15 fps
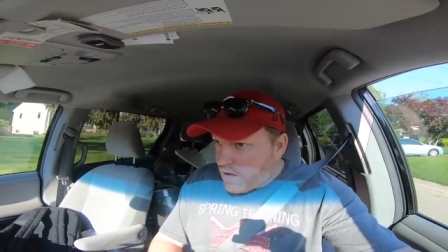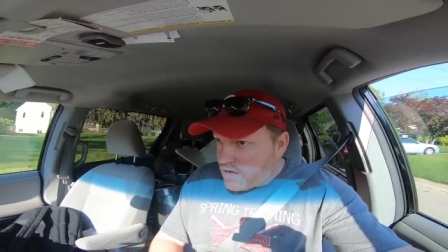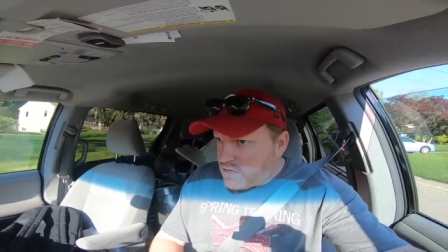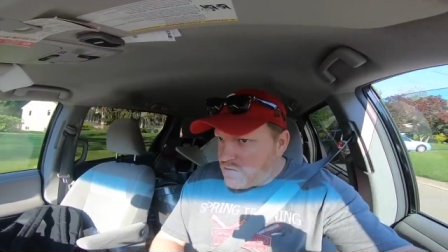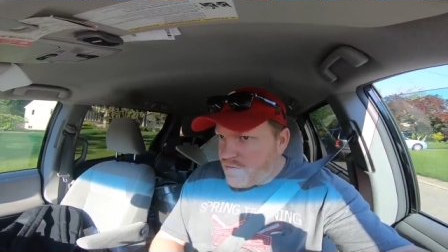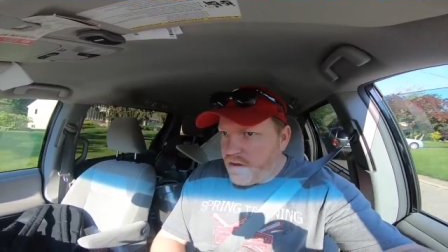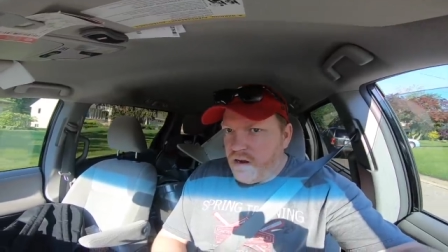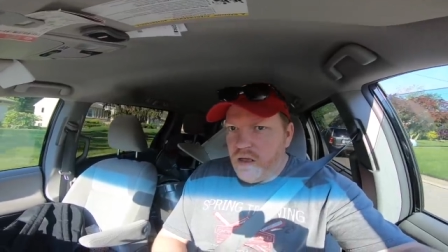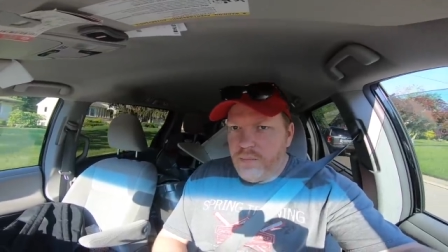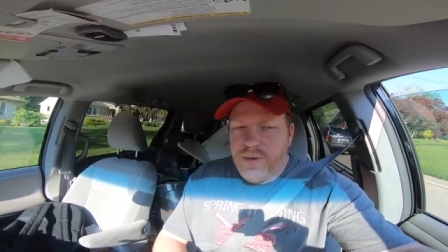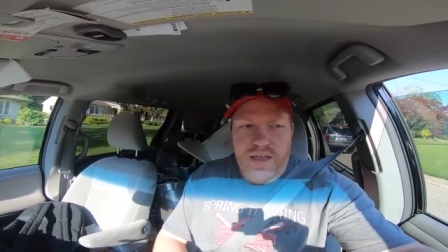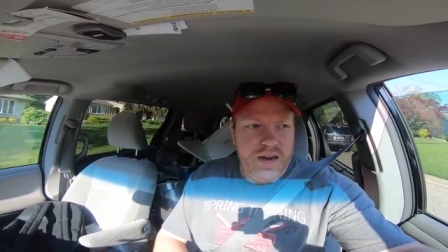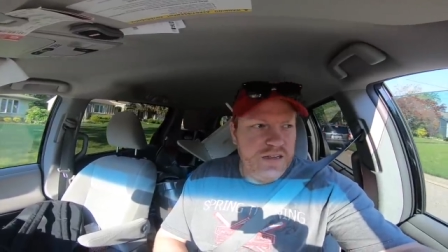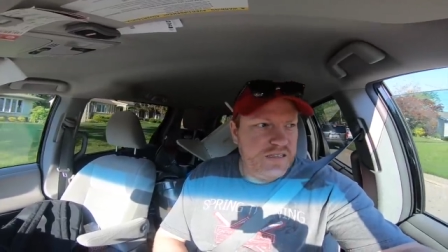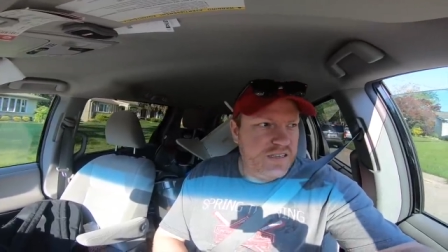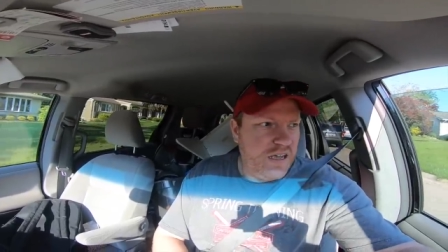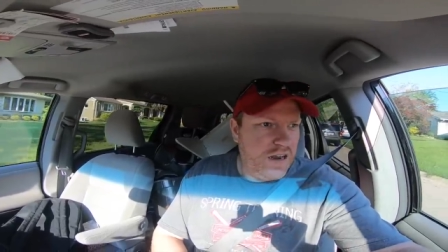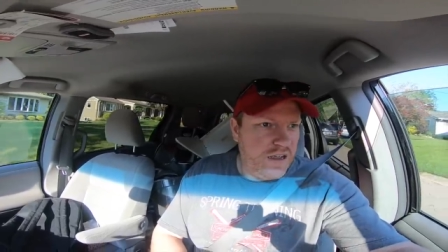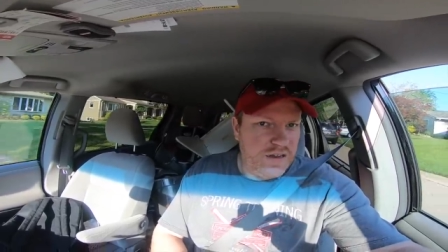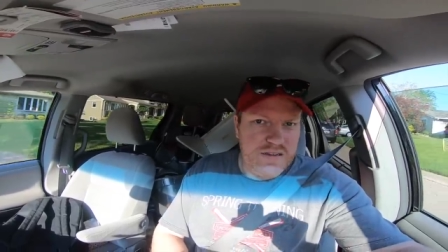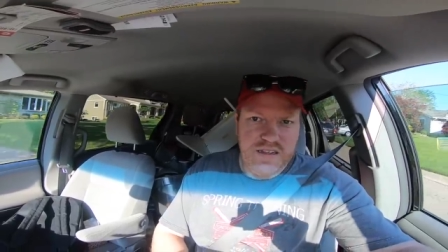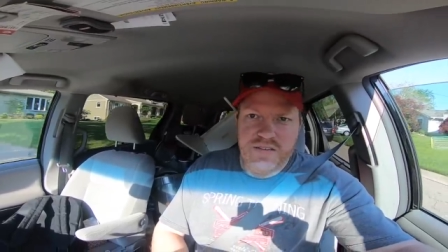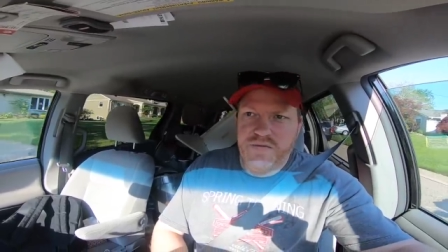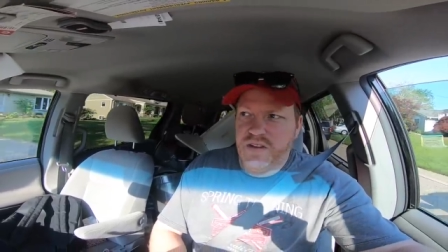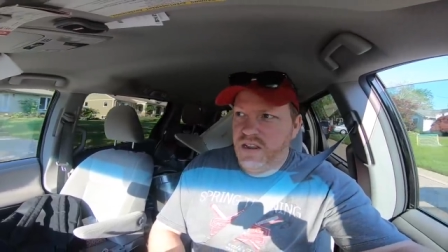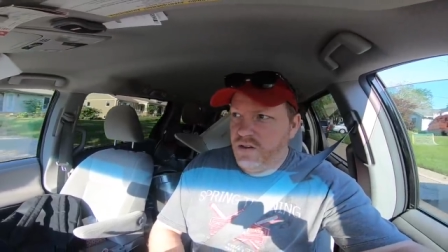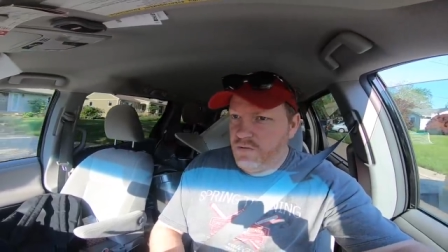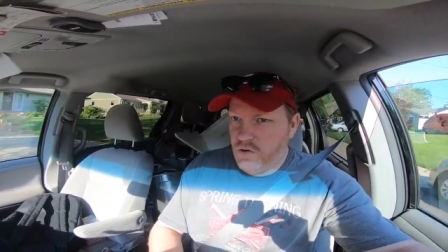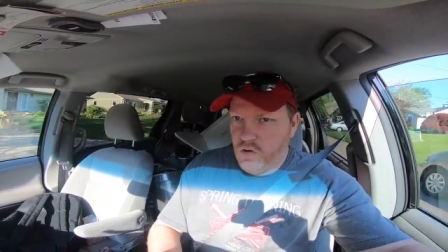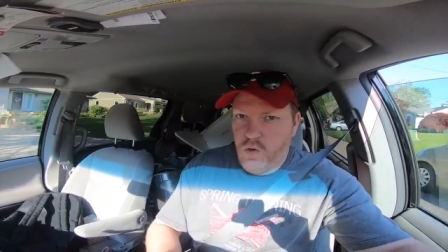I just found a Panasonic
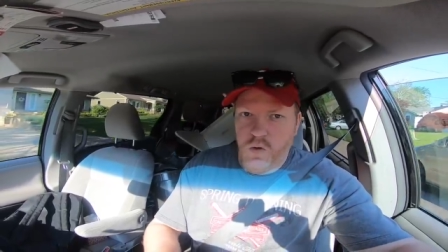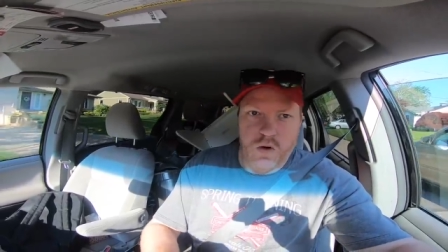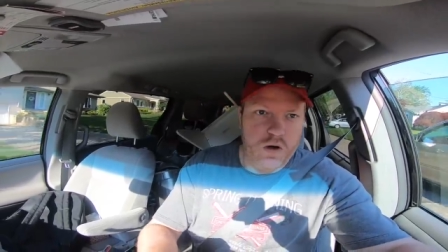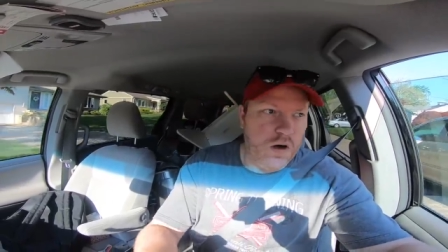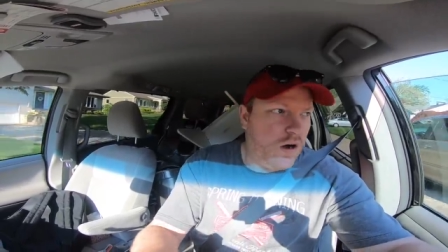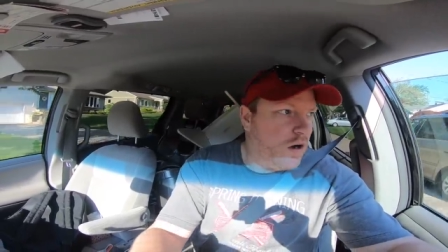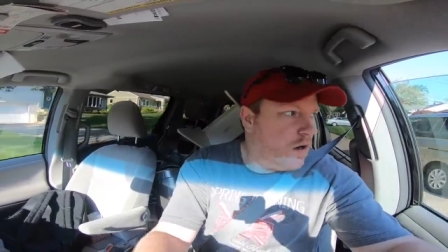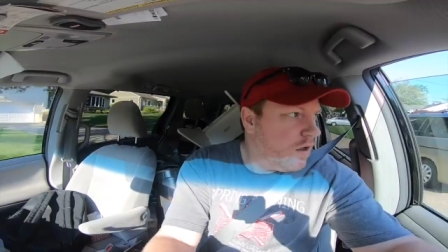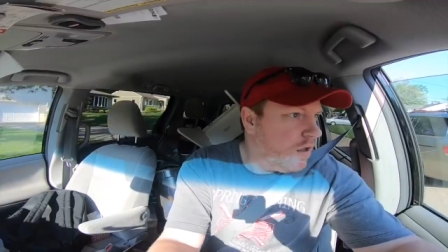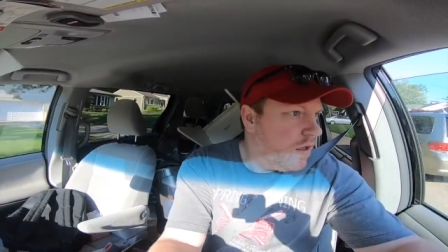DVD recorder.